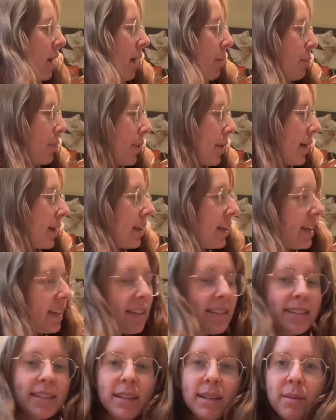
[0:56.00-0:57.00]
but he
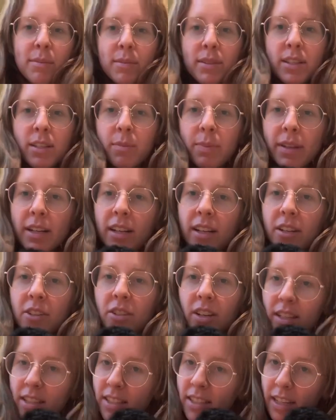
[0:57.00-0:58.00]
seems to be
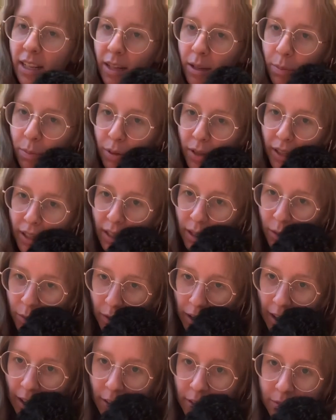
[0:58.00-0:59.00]
adjusting pretty
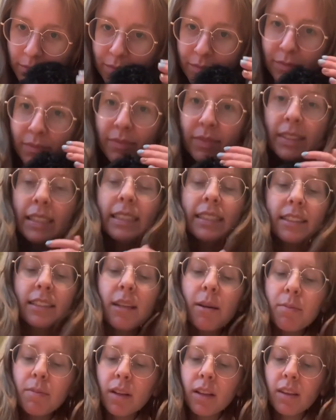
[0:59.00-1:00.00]
well. He
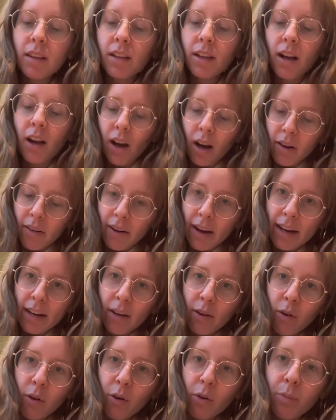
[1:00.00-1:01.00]
slept on the car ride
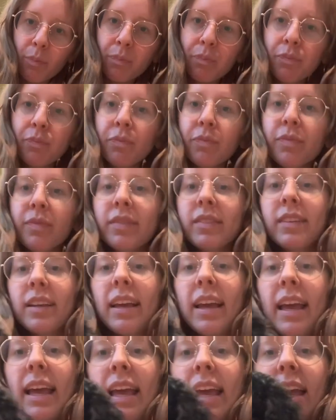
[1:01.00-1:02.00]
home,
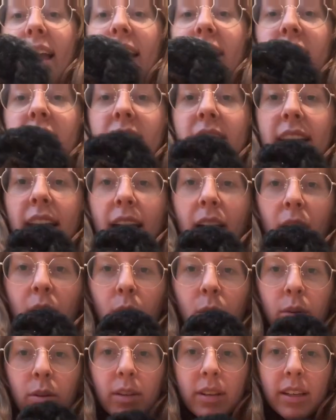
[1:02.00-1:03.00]
and now
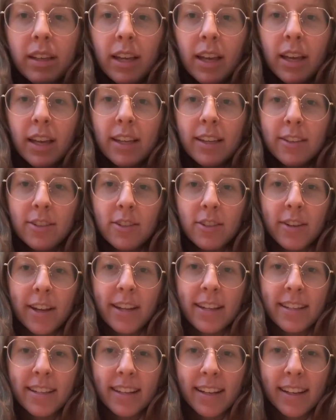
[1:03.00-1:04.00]
he's just,